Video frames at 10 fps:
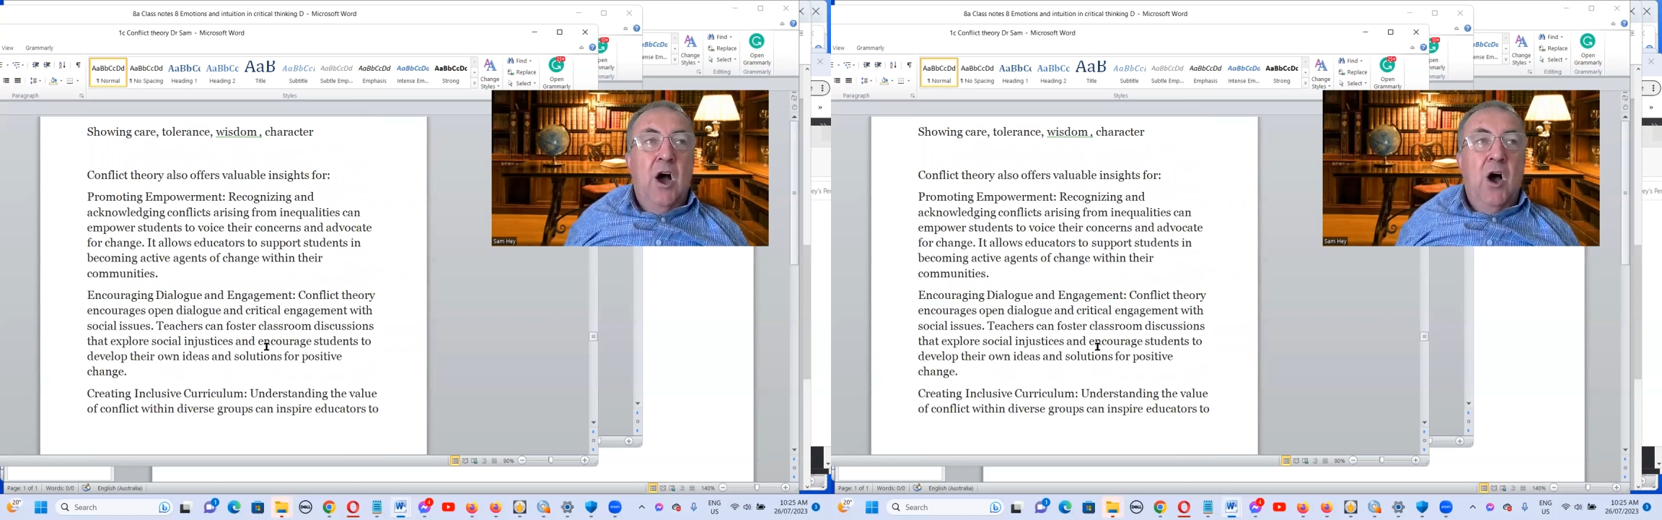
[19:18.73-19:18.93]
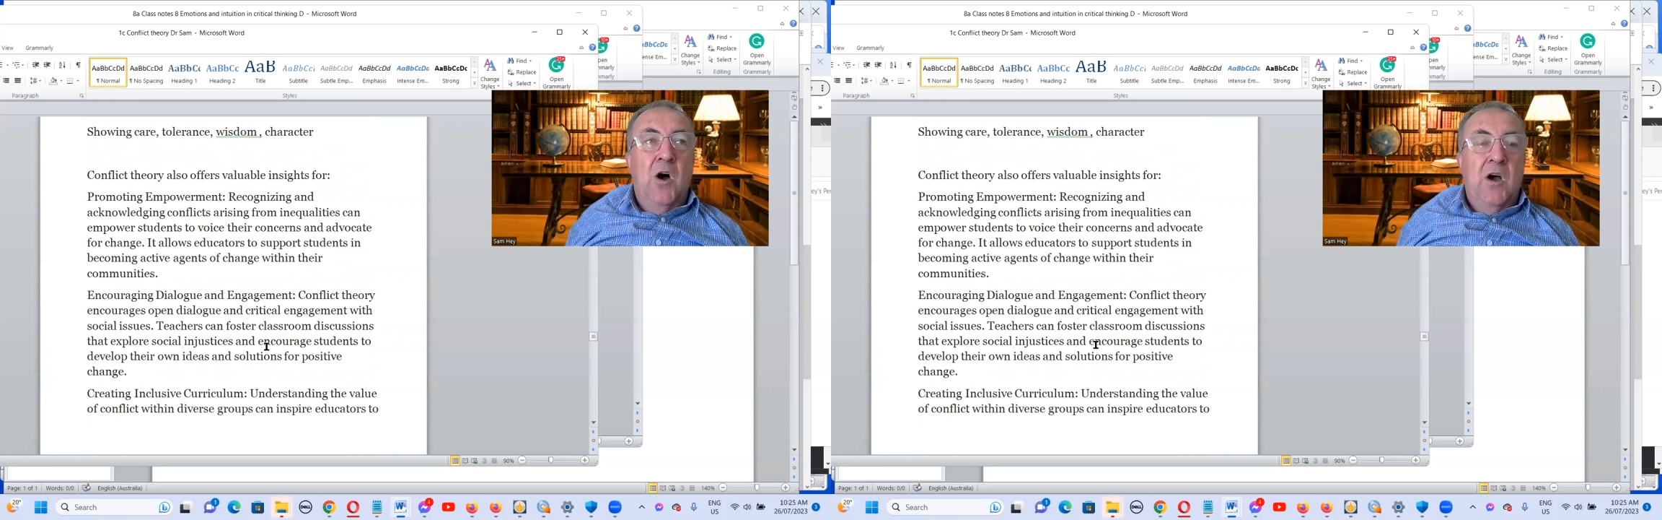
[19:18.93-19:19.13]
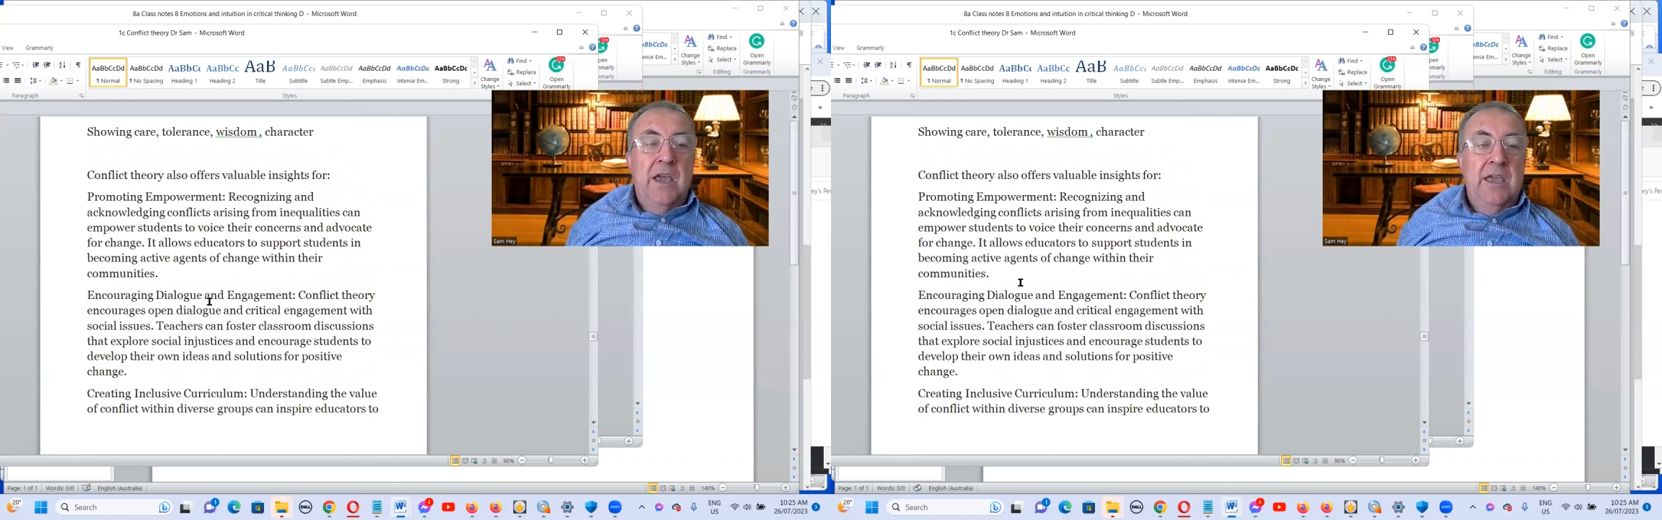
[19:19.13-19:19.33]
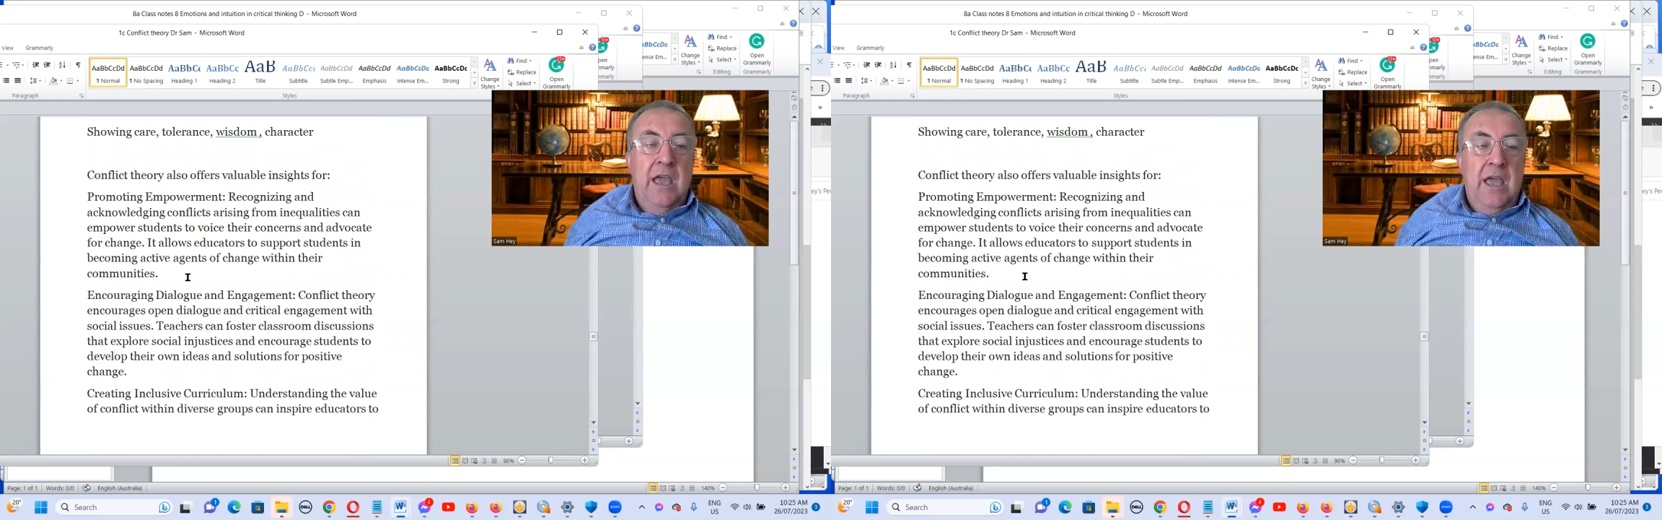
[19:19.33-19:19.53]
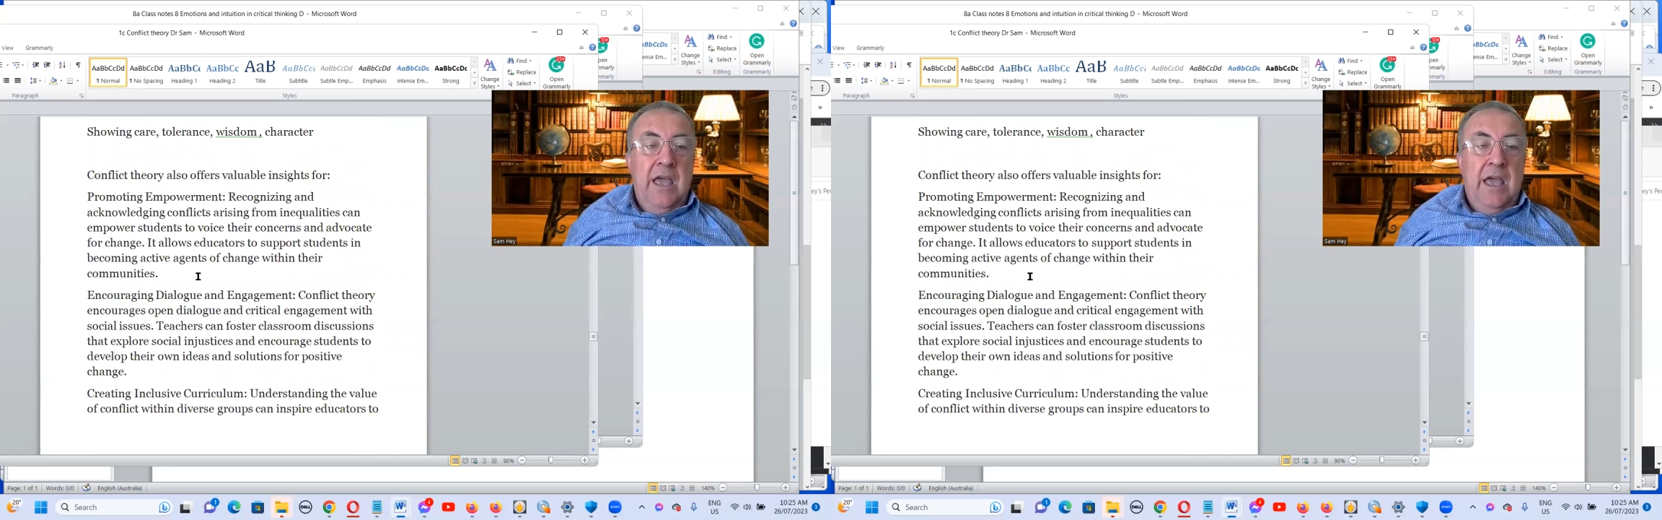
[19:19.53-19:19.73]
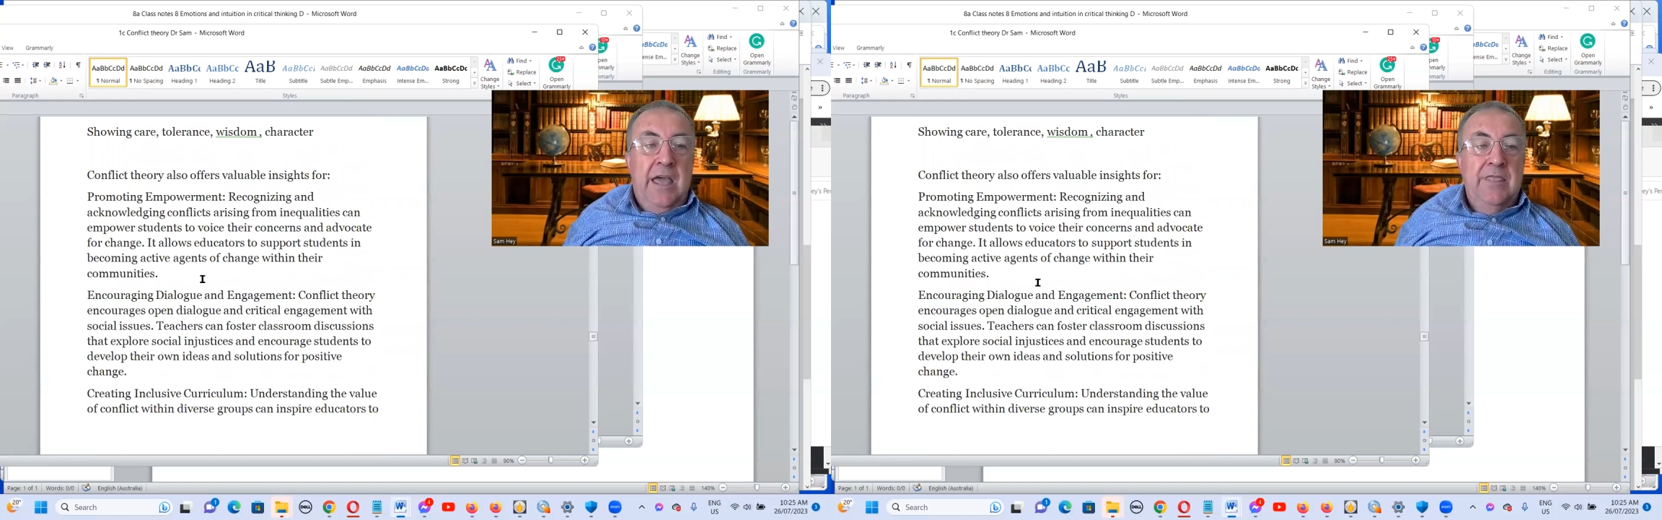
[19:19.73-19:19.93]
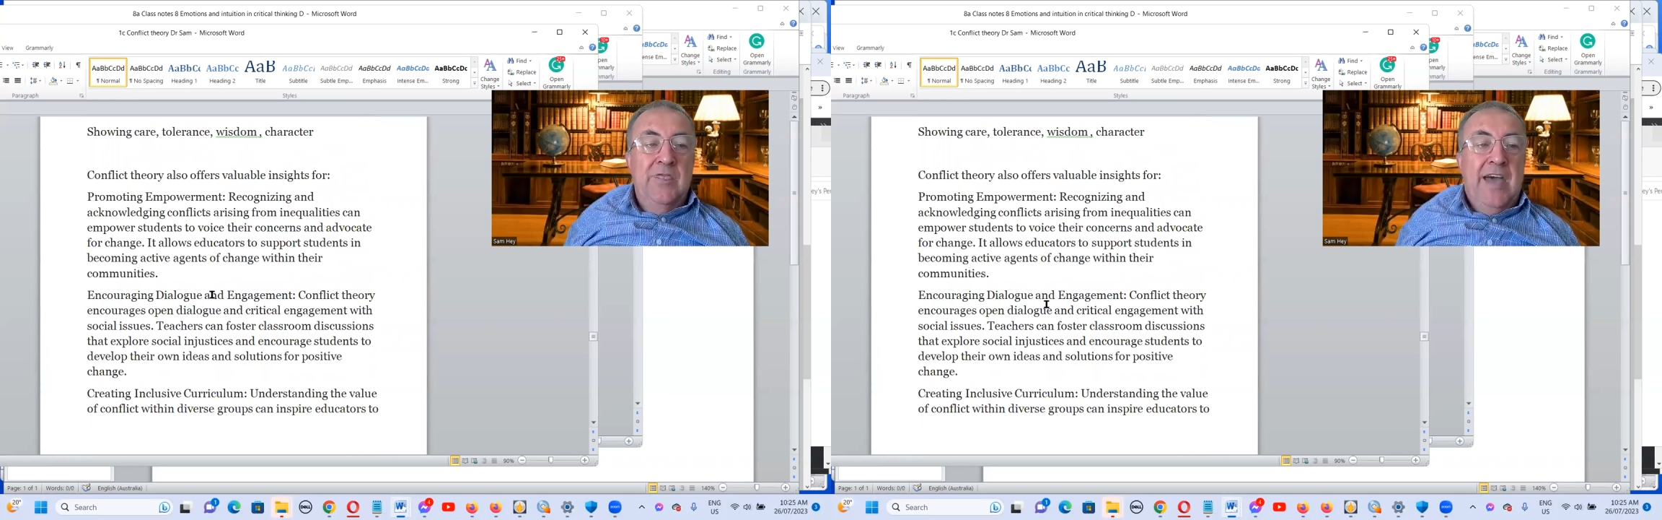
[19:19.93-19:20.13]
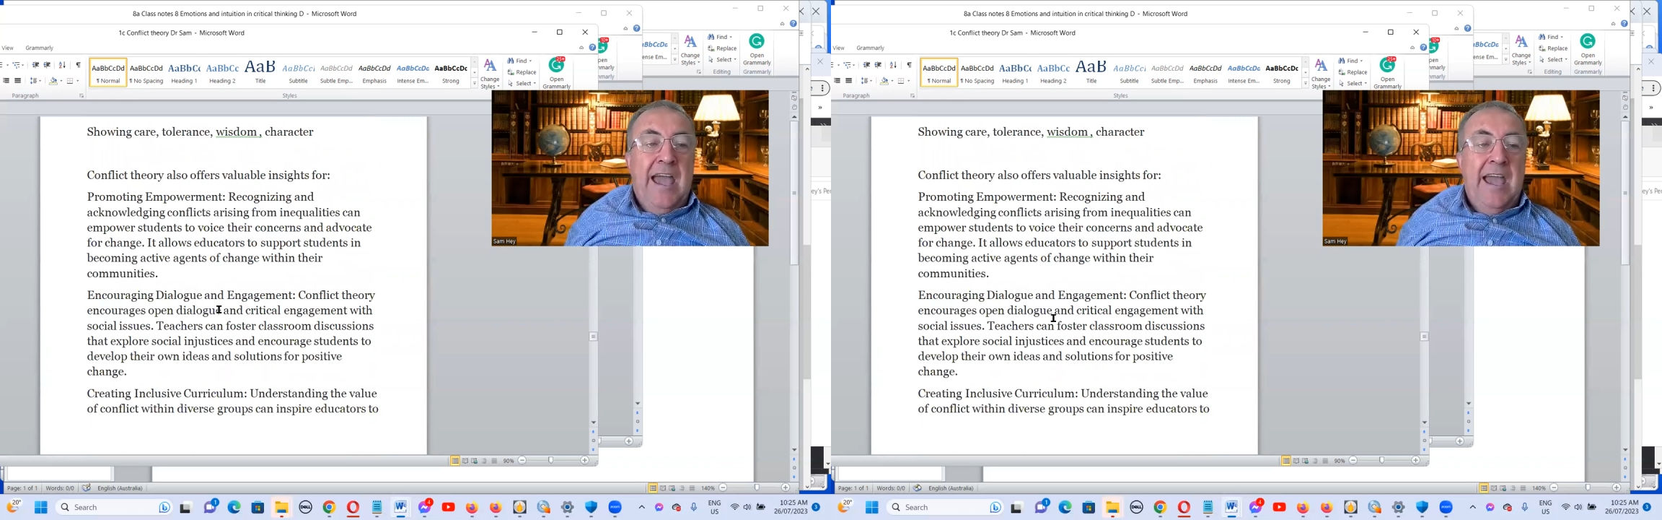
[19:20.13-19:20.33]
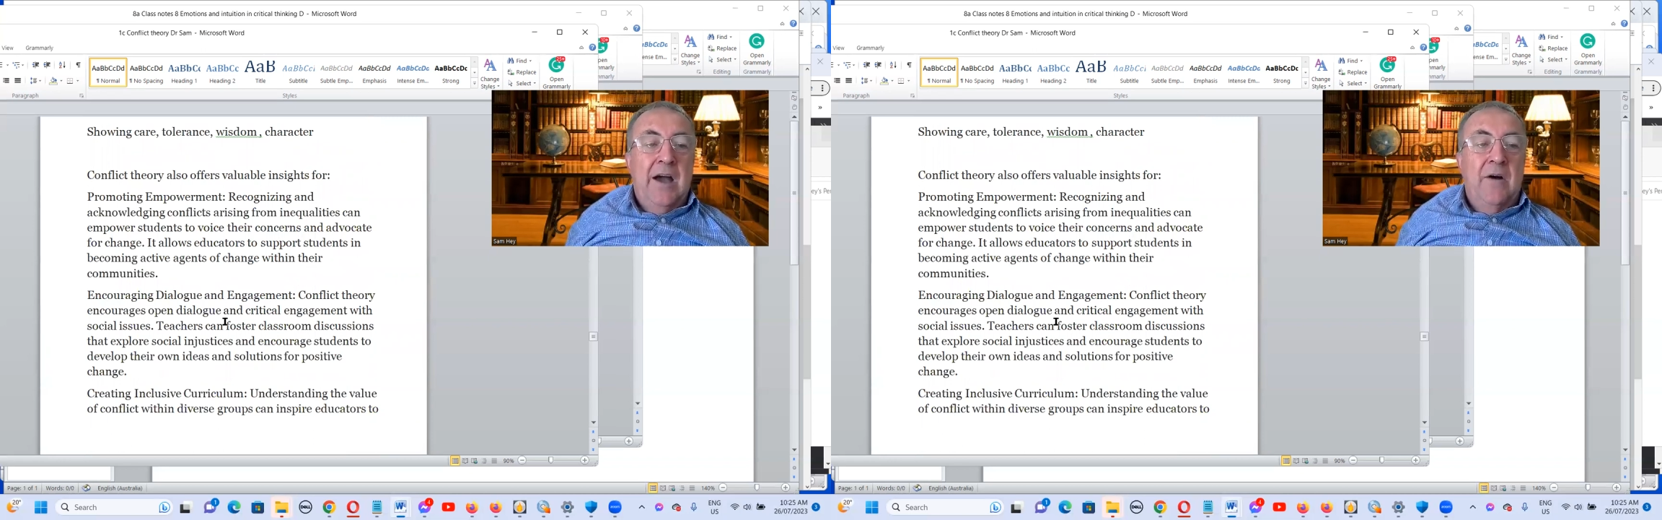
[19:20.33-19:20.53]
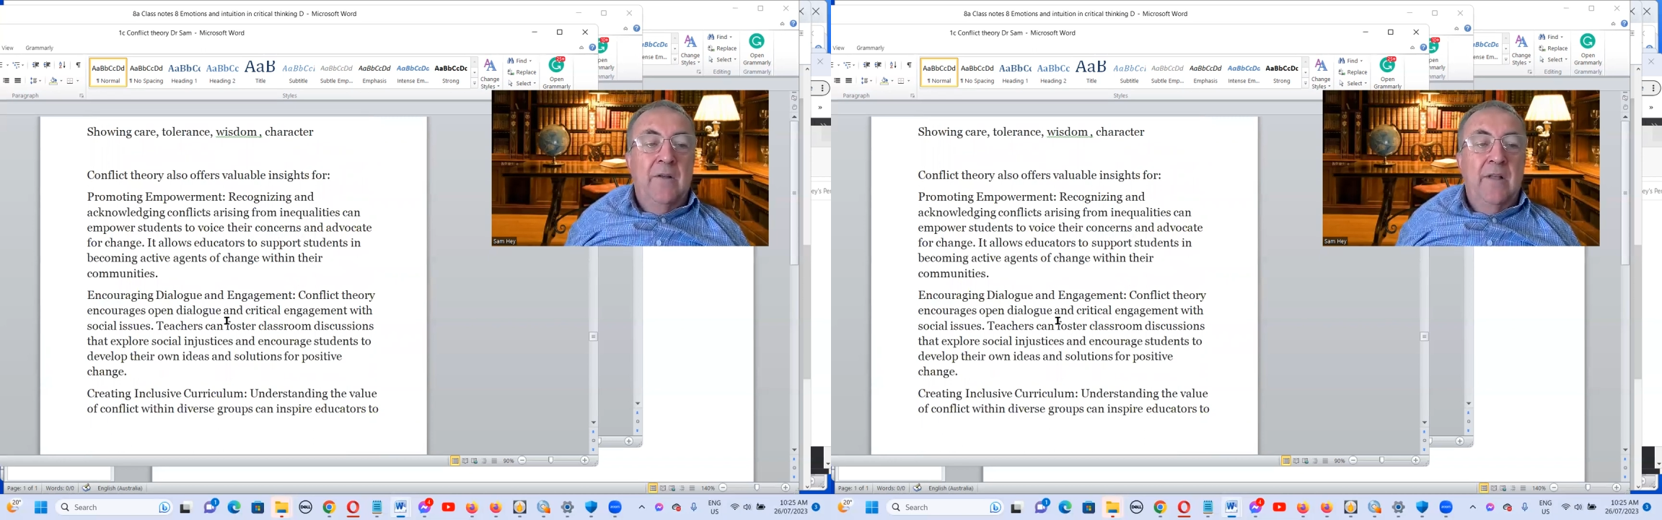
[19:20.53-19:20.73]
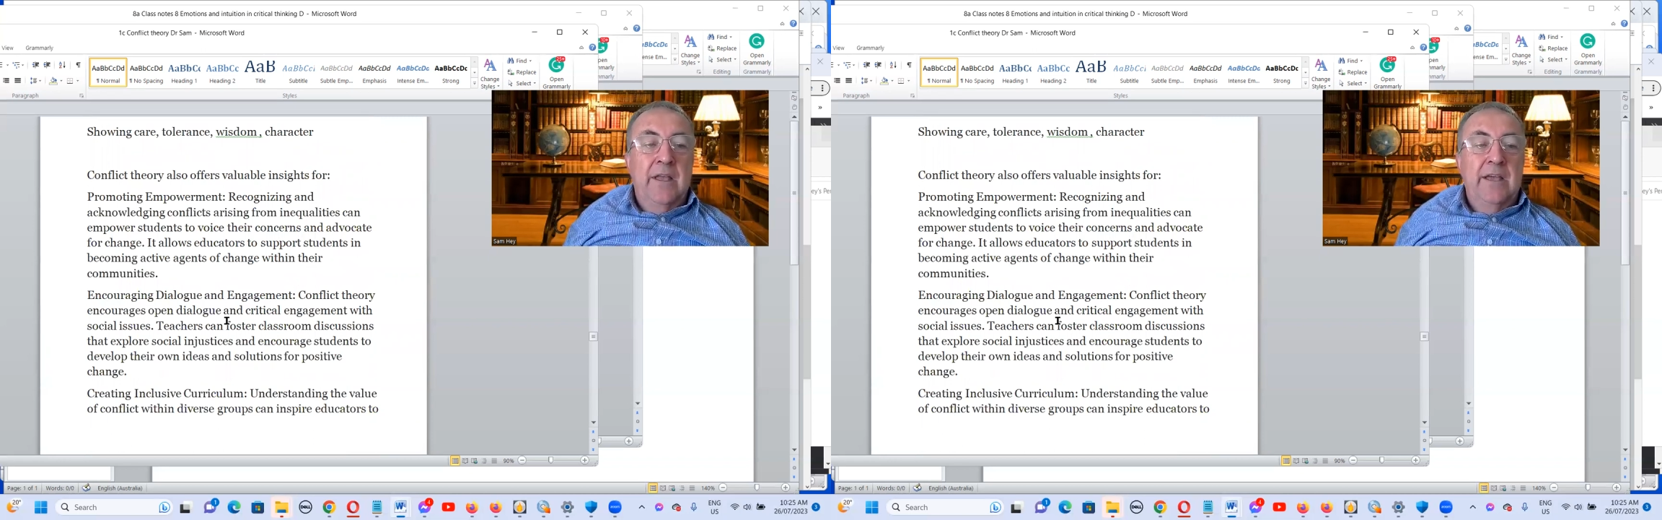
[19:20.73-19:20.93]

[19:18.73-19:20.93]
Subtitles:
I and Thou,